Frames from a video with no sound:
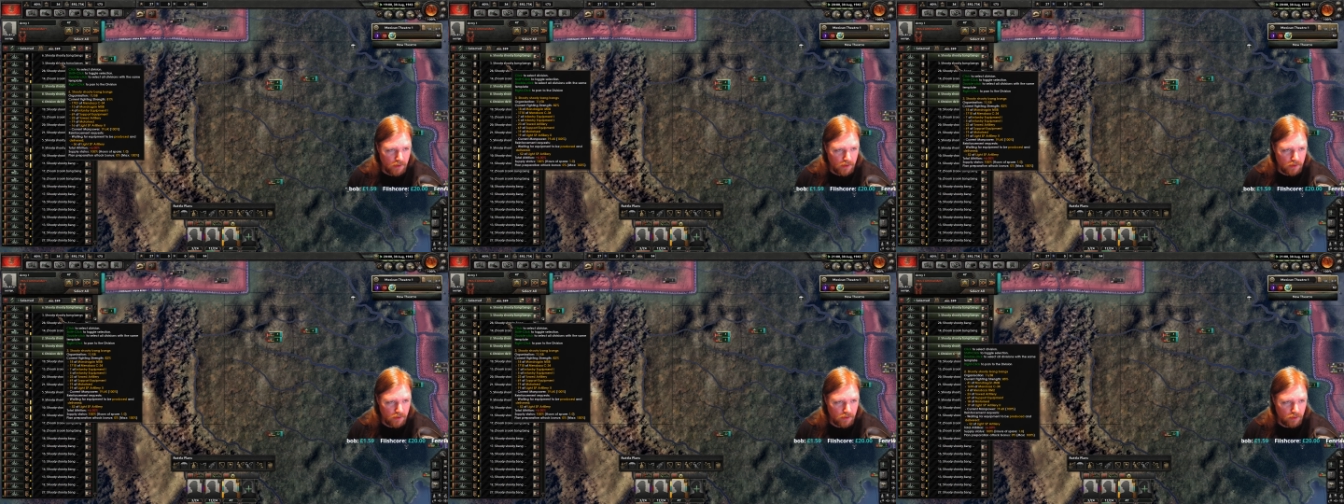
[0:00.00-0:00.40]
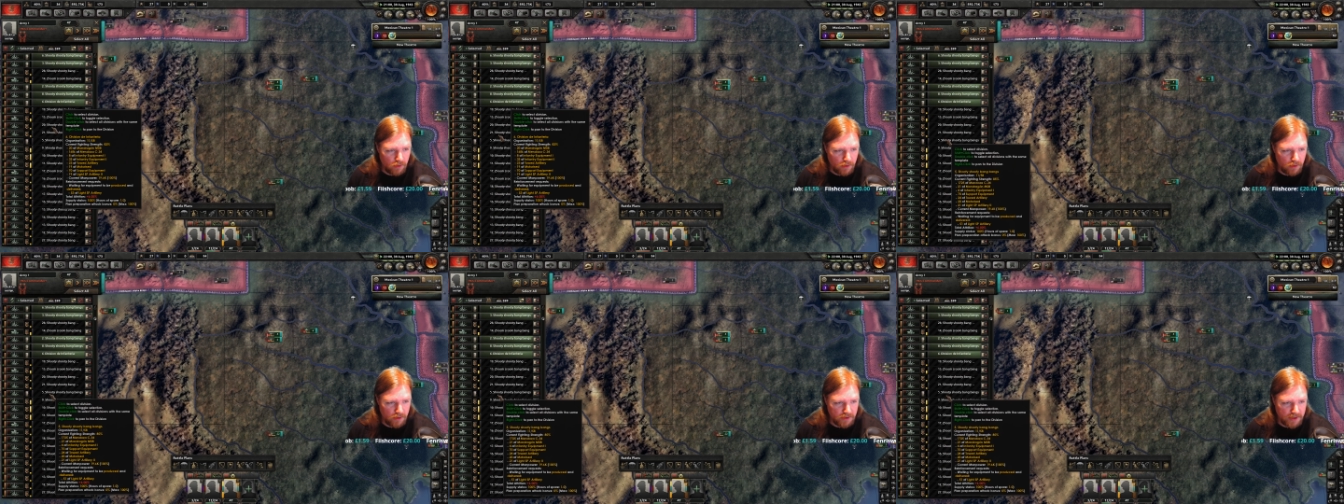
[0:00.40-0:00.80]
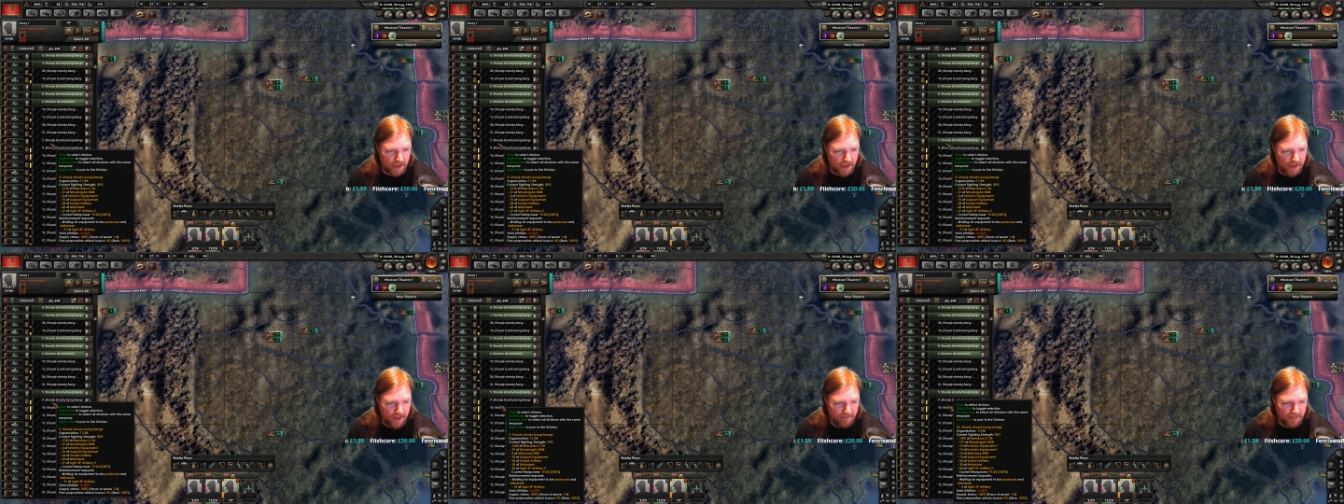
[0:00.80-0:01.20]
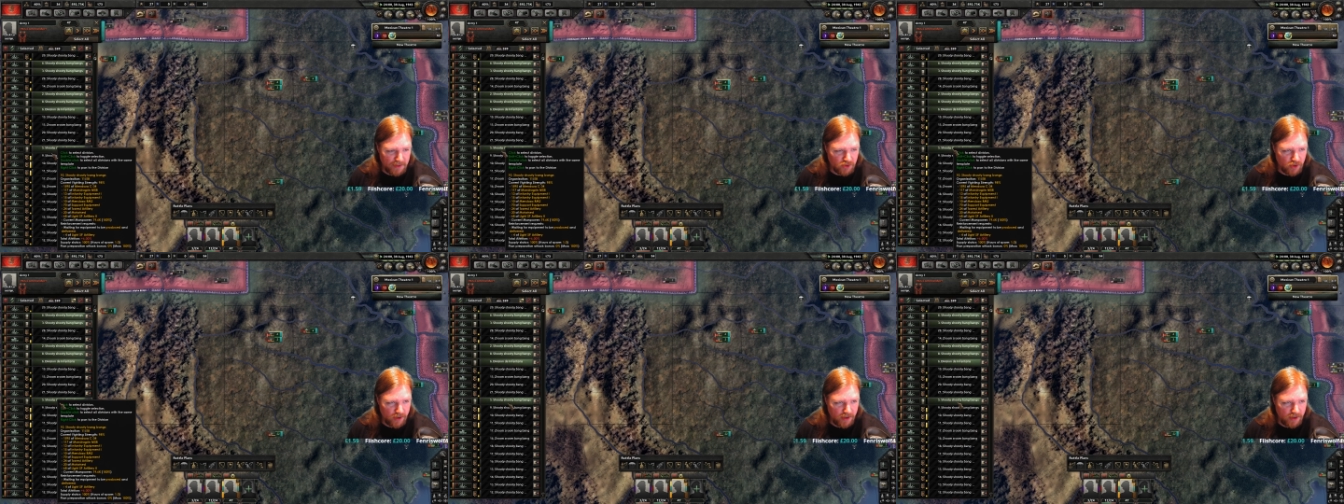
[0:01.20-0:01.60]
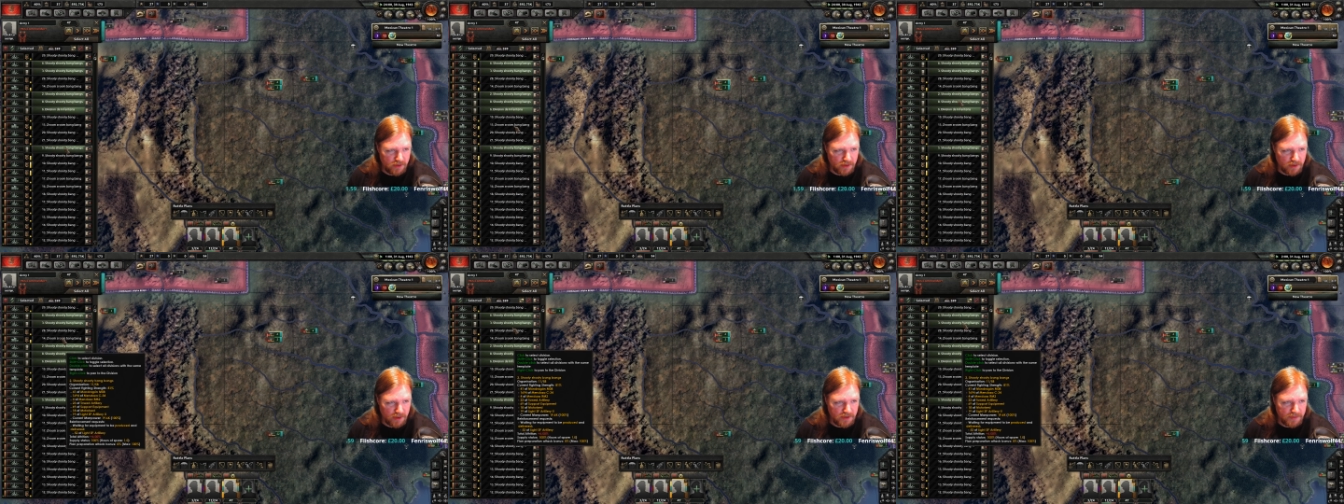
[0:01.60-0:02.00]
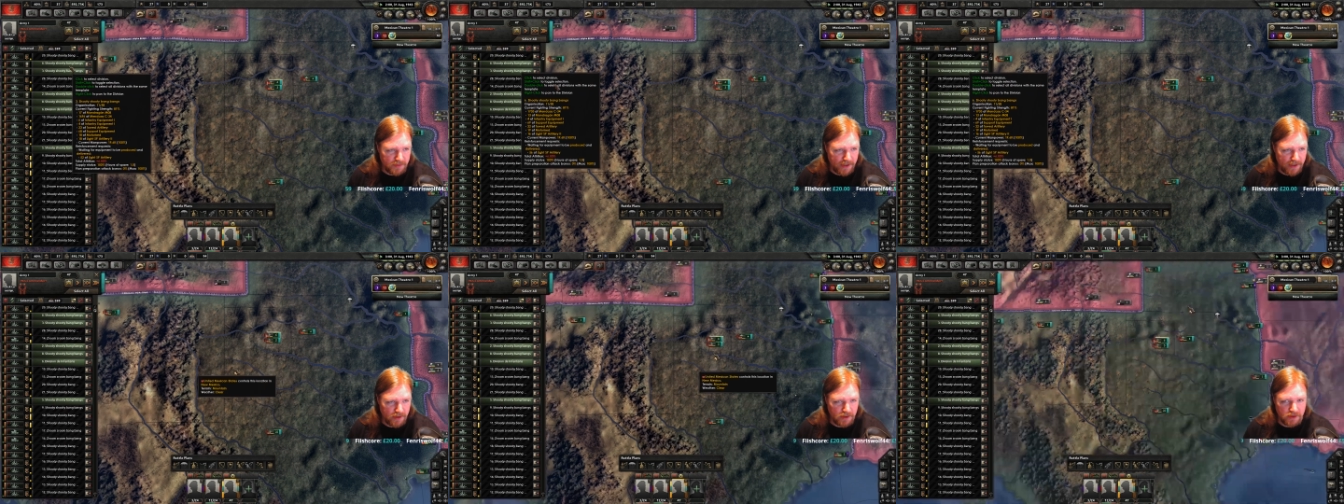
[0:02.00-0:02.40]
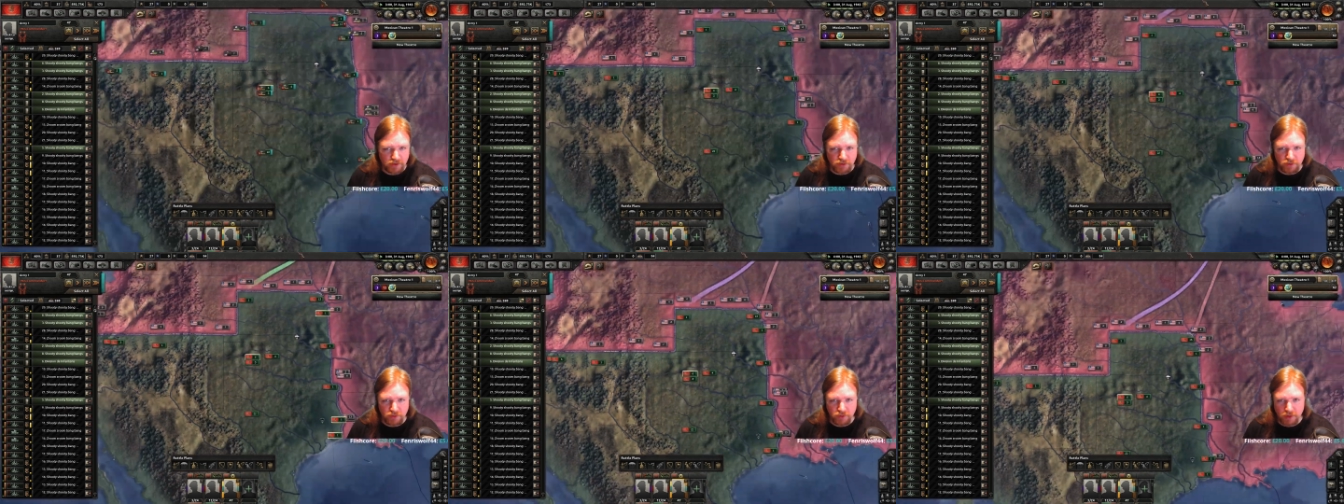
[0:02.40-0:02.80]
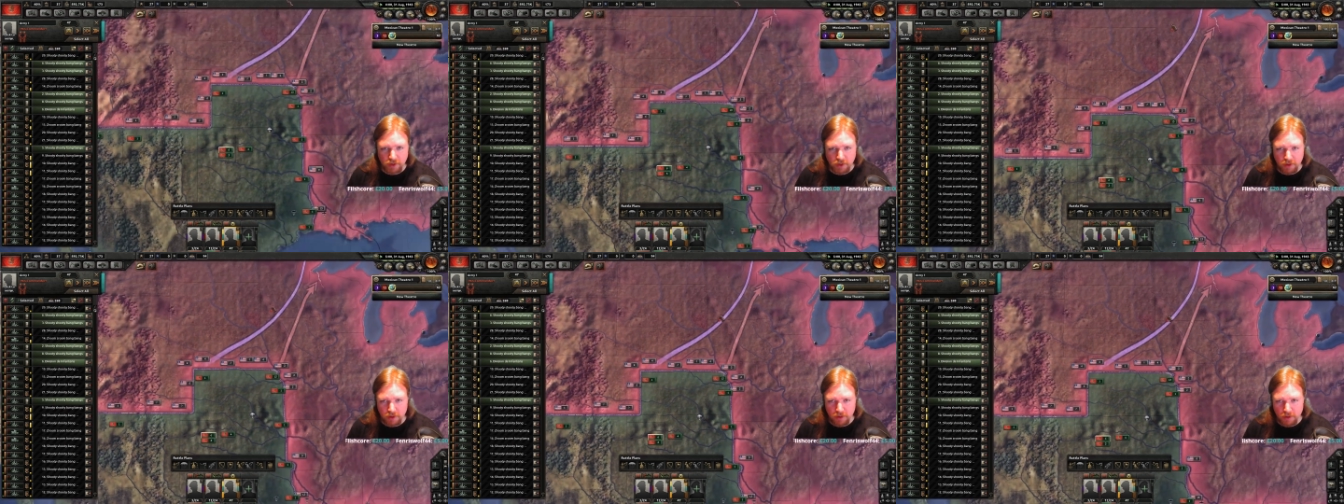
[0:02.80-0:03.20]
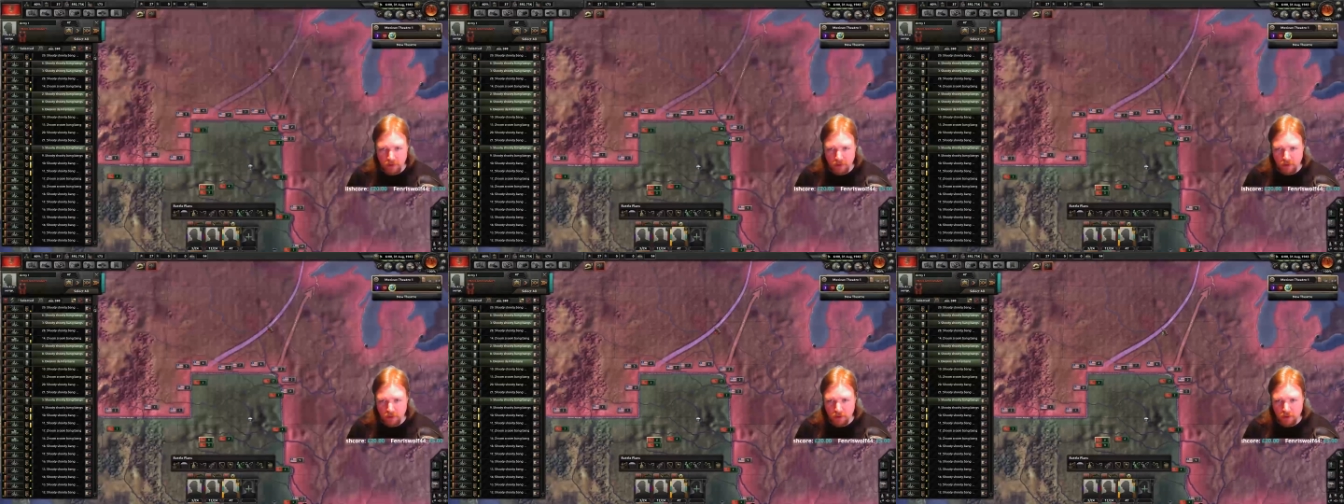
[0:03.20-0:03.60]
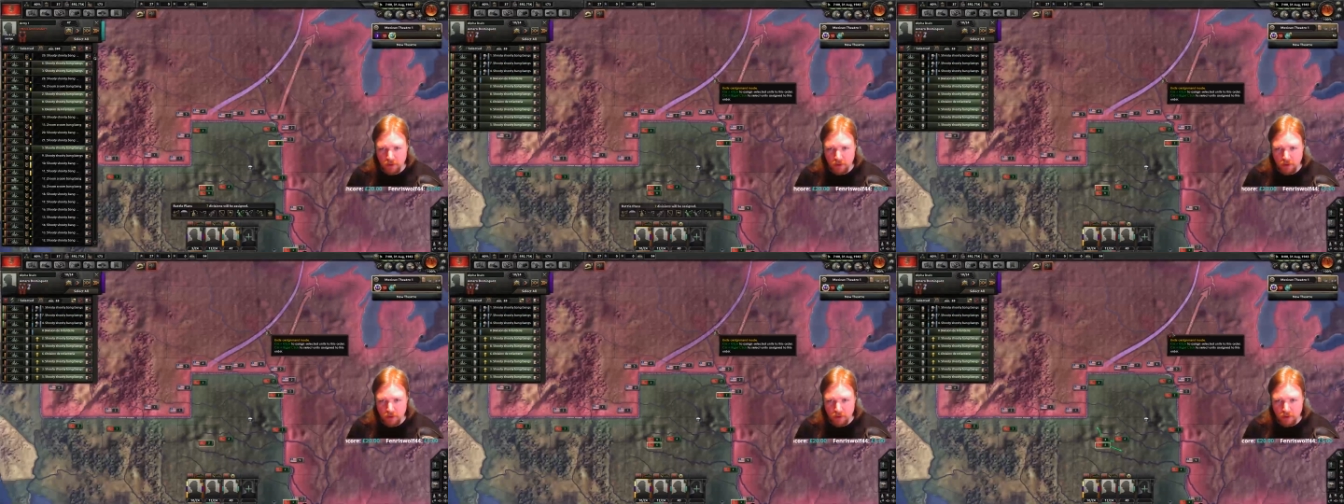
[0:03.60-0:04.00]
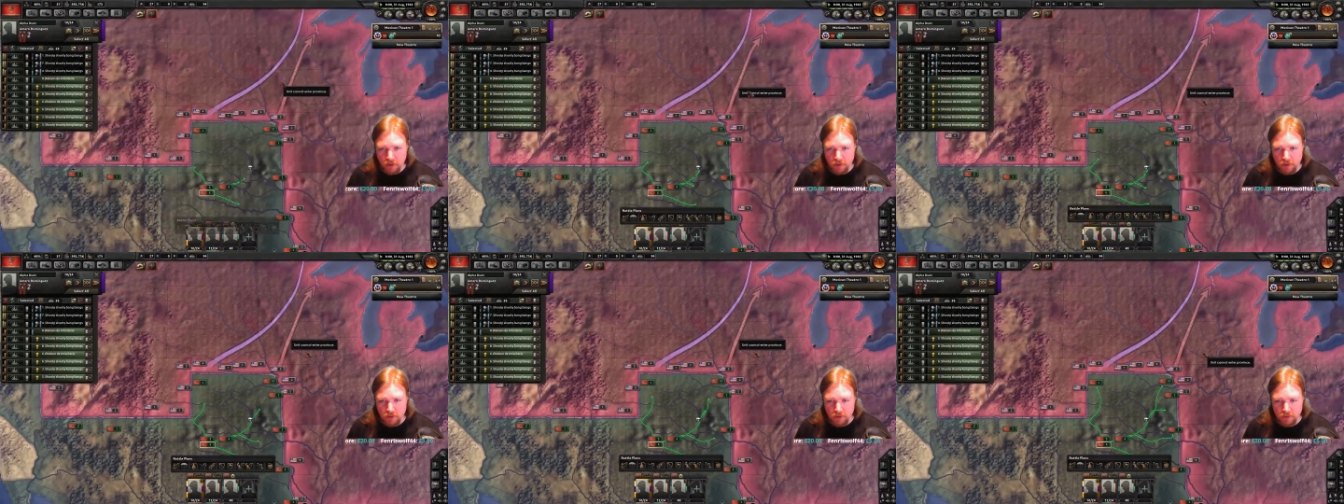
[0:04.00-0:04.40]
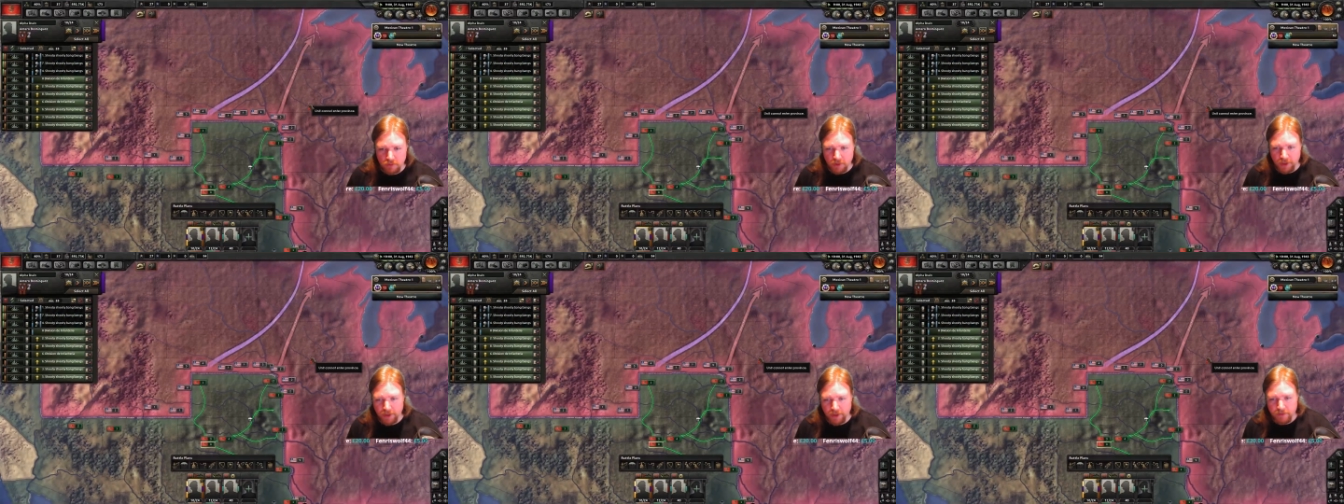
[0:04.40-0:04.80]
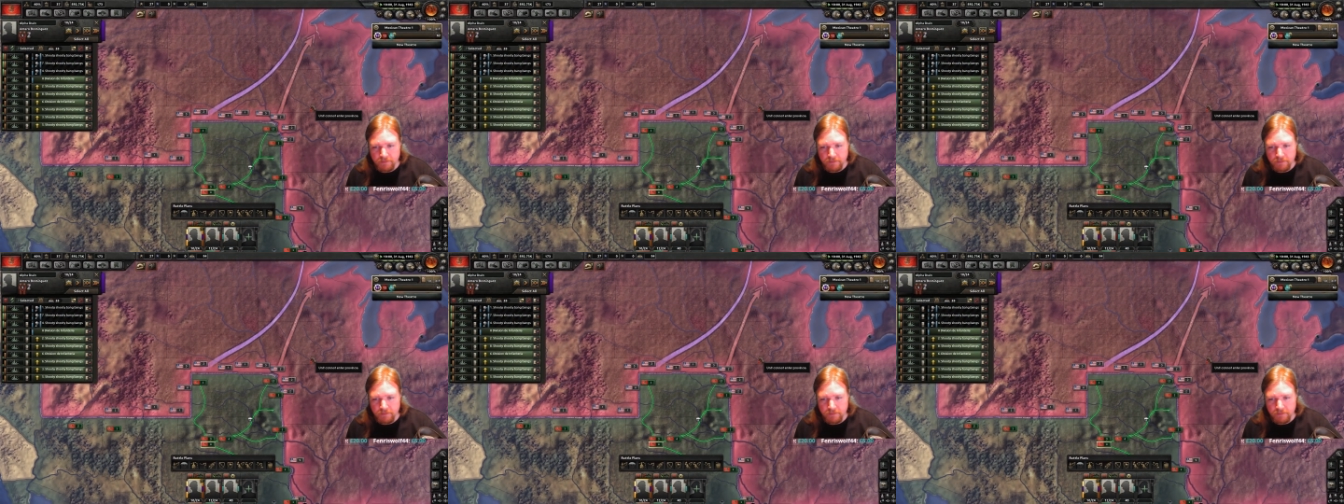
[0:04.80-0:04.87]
You guys have been trained and need to be added to the plan.